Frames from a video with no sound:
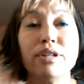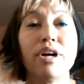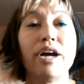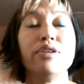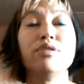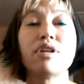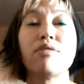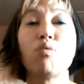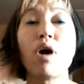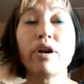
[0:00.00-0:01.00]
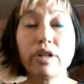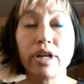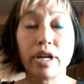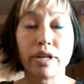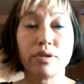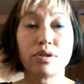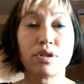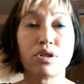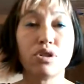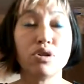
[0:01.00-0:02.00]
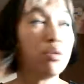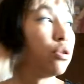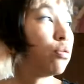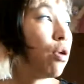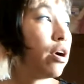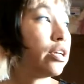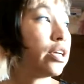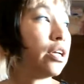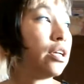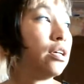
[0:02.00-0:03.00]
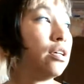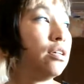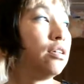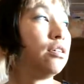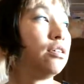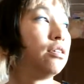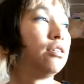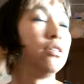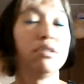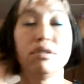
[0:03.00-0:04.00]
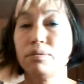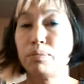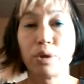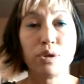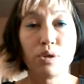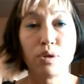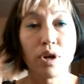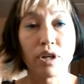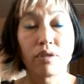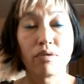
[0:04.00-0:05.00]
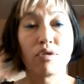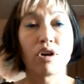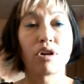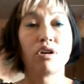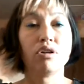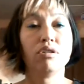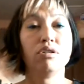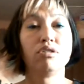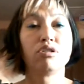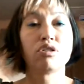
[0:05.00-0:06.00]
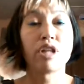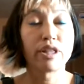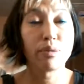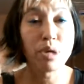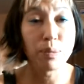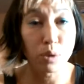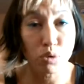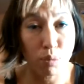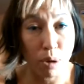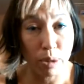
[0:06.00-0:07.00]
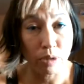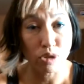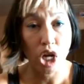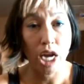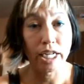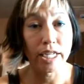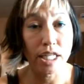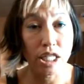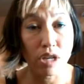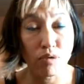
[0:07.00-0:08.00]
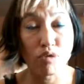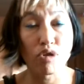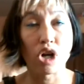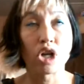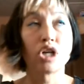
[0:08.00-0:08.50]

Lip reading: I used to have a water gun. I used to shoot it with a water gun. Birds do not give a fuck. Just like the People's Republic of China doesn't give a fuck.